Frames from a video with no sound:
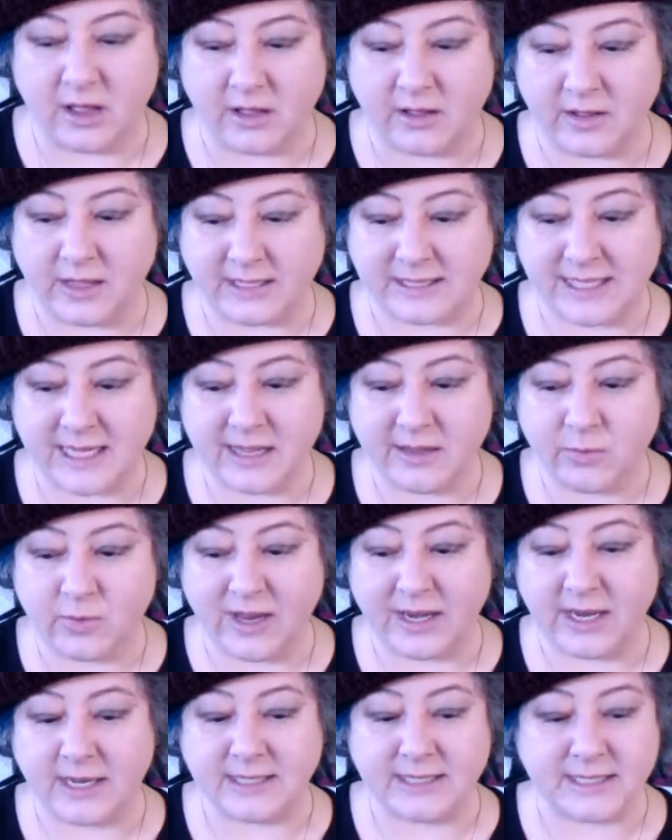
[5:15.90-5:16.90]
is he
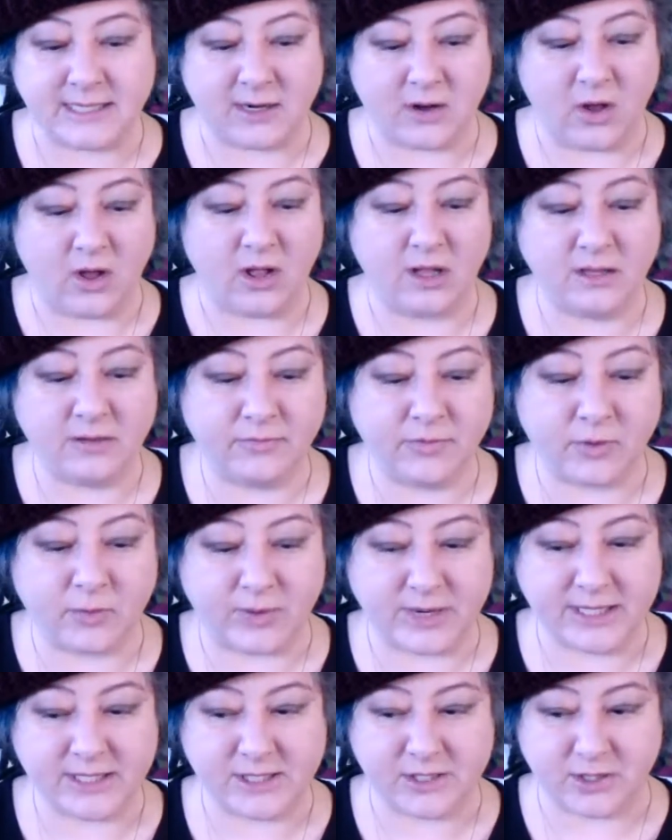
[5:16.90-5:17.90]
went and did all of the
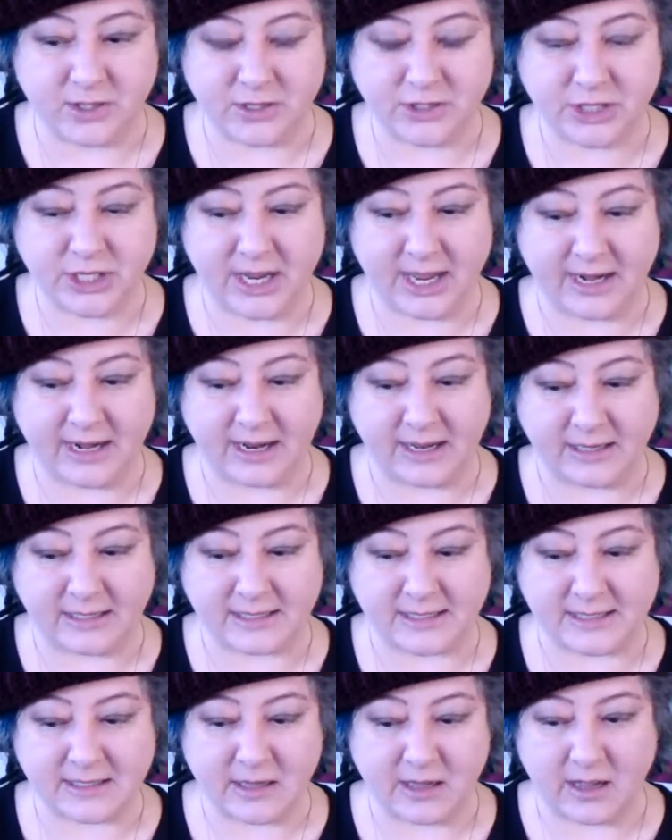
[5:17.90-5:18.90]
research and
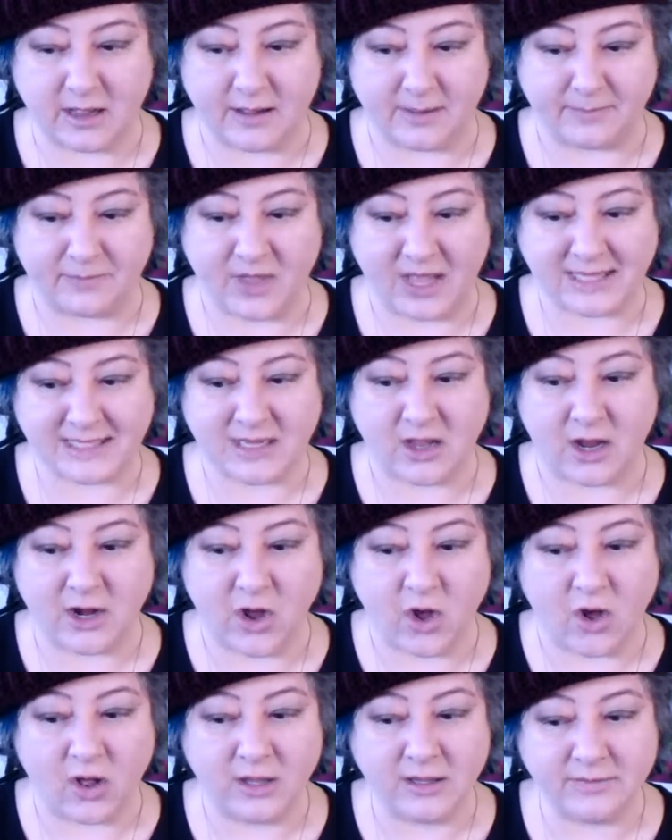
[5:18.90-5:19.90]
has got
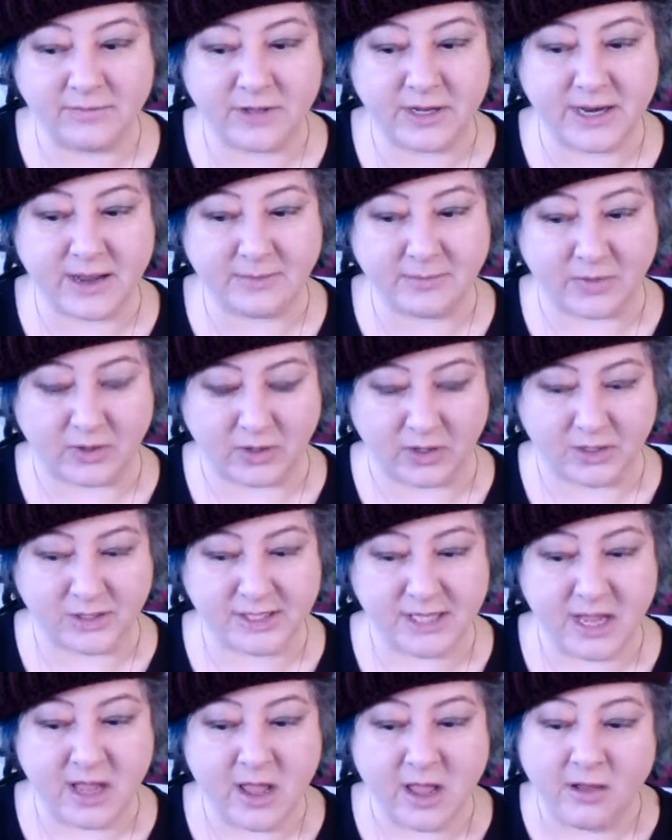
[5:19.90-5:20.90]
all of the numbers
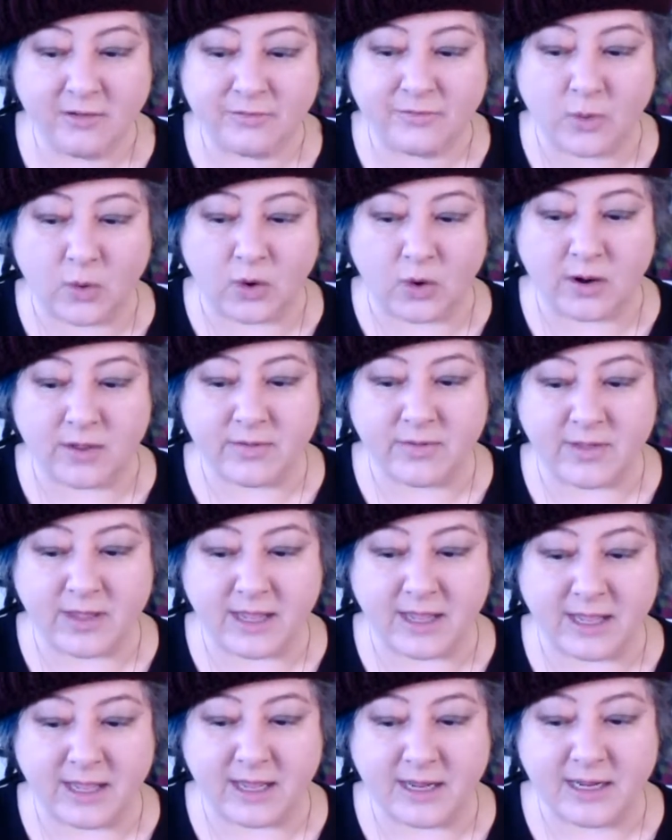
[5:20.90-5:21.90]
for
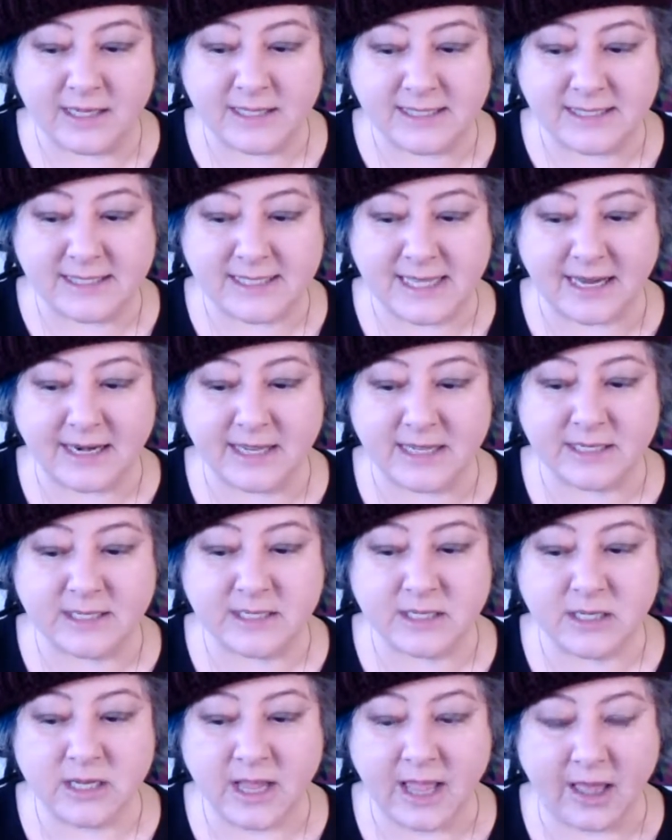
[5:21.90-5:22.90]
the
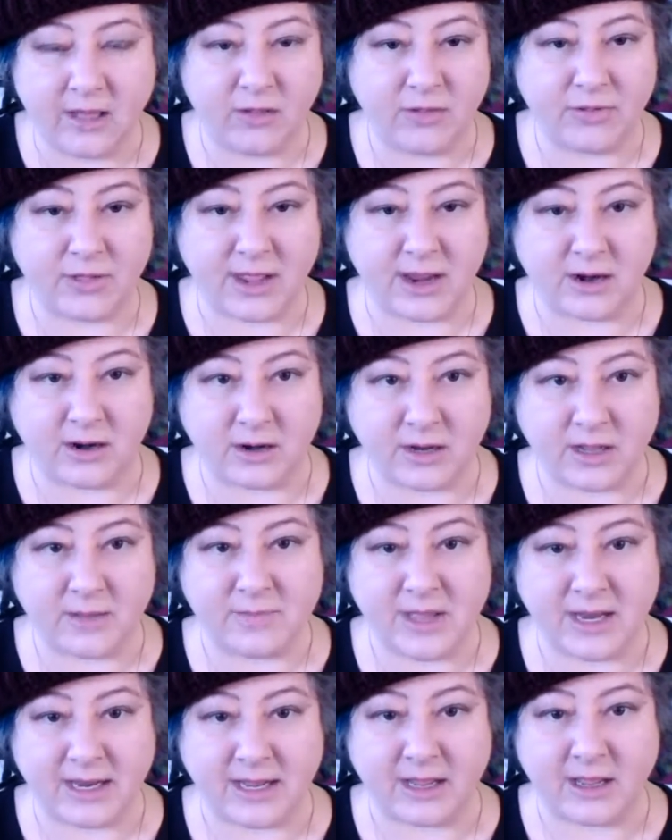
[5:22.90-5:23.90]
Senate Healthcare
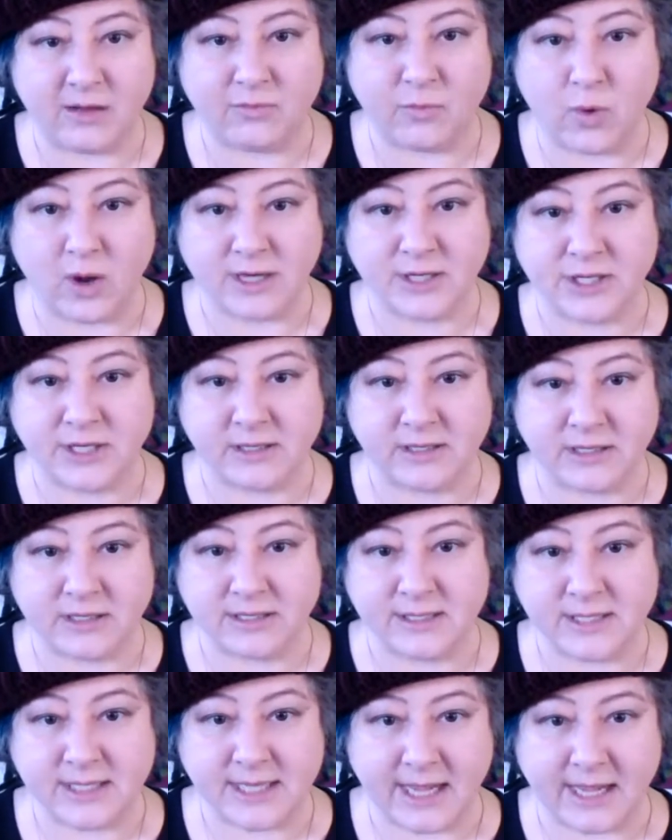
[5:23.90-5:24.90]
Committee of Washington
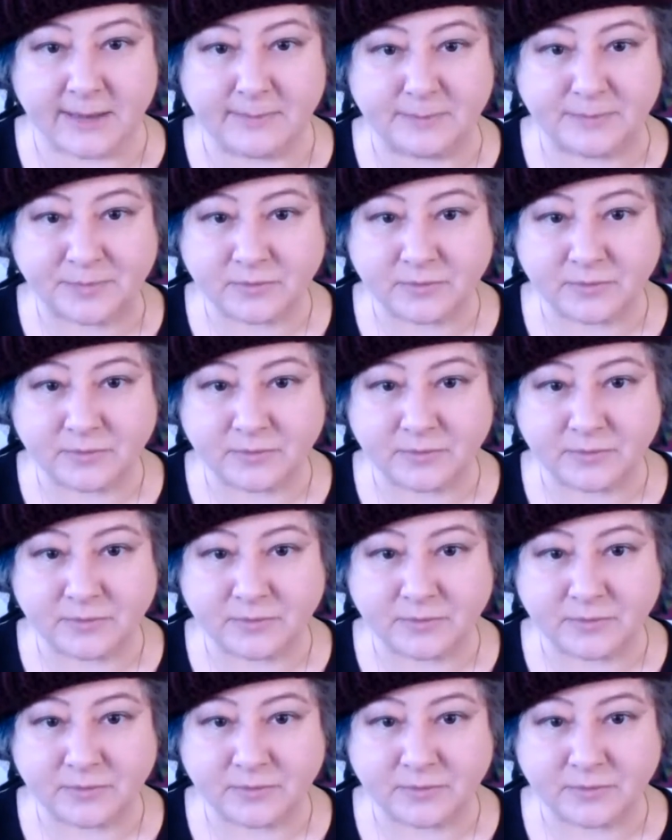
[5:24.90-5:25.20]
State.